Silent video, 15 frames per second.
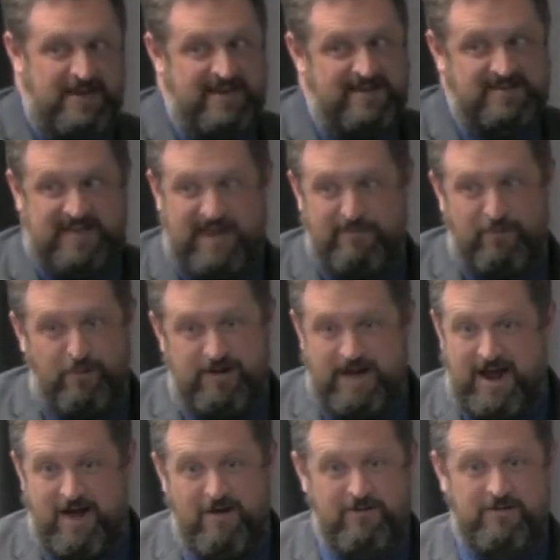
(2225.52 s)
a skateboard
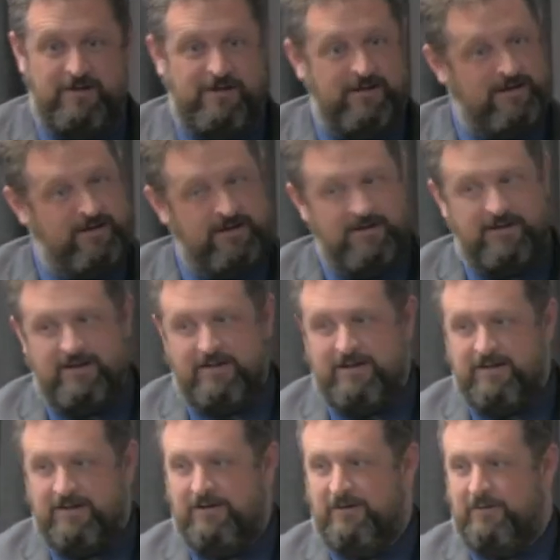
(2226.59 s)
now,
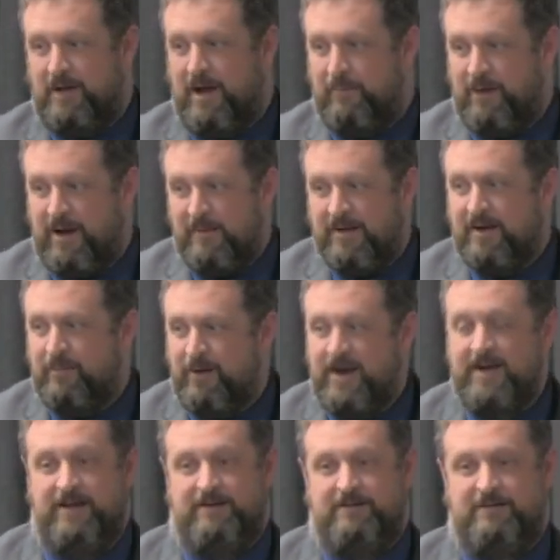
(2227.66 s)
you know, I'm probably going to
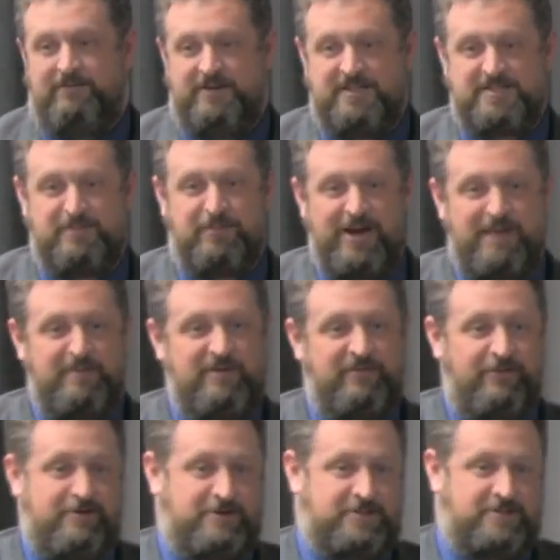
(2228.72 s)
break it if it doesn't break me
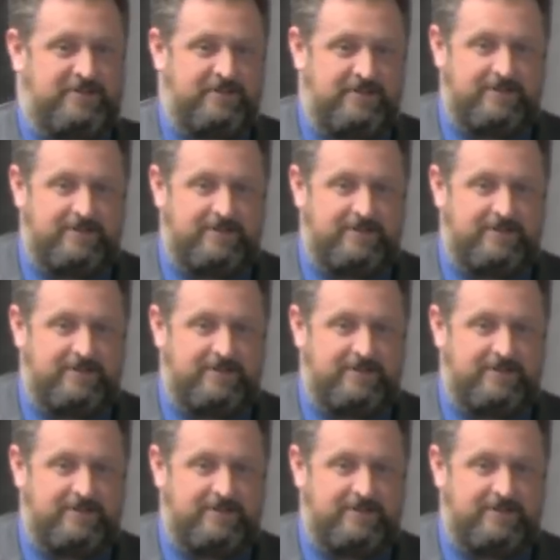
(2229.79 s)
first.